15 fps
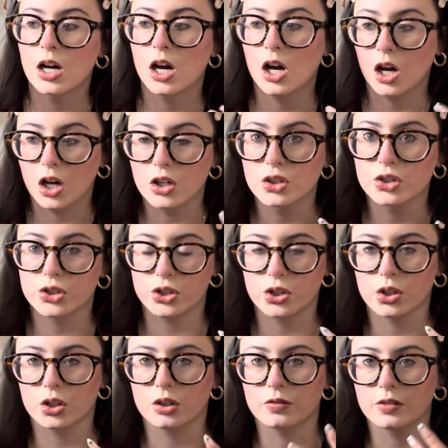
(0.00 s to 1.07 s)

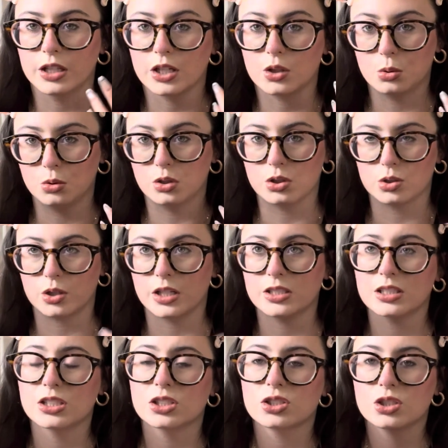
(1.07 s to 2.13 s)
unsure of like who to trust. And
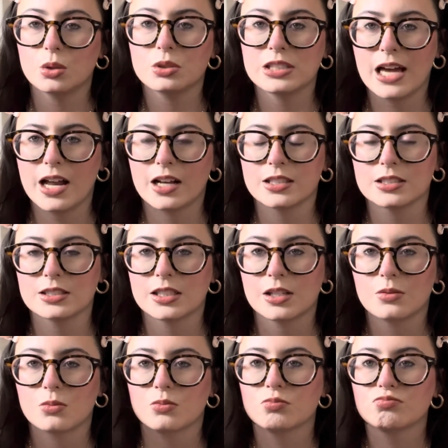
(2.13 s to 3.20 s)
it's so sad because it's like,
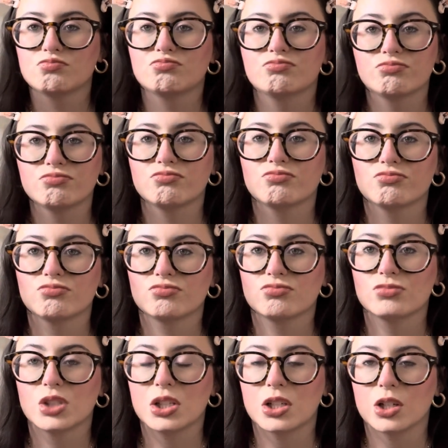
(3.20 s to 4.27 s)

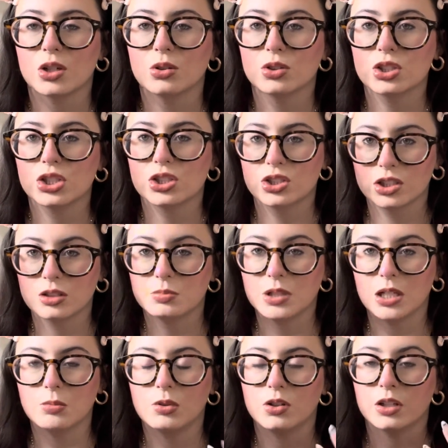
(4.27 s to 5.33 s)
you know, she should be
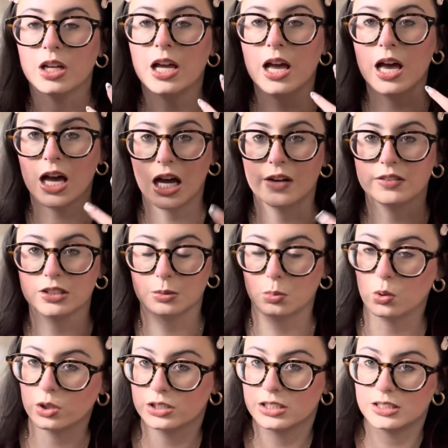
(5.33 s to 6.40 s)
able to have a
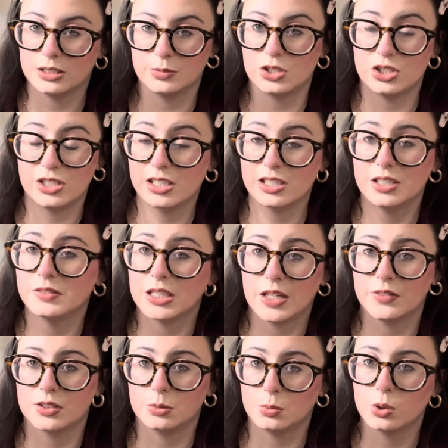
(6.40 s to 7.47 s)
support system and she doesn't even have a
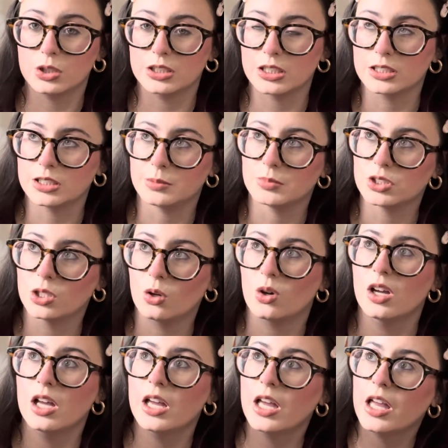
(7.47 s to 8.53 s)
support system. So
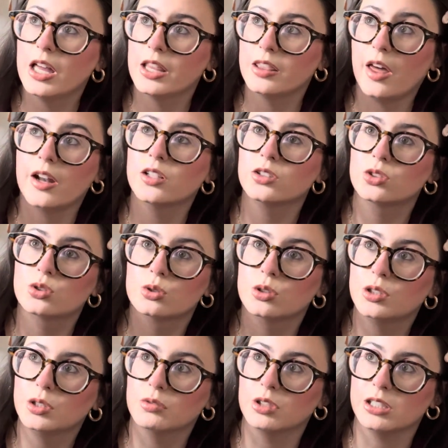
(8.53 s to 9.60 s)
that is truly
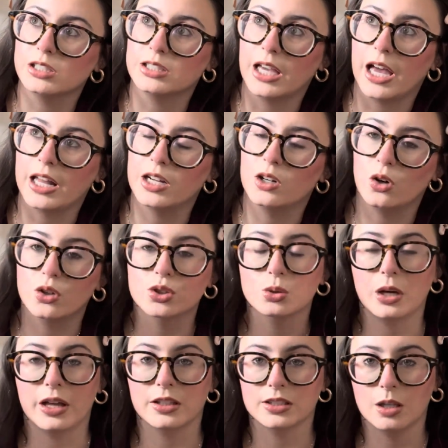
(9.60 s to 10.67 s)
really sad. And also
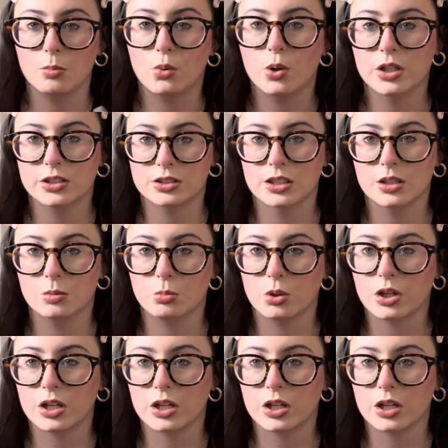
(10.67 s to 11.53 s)
at some points in the book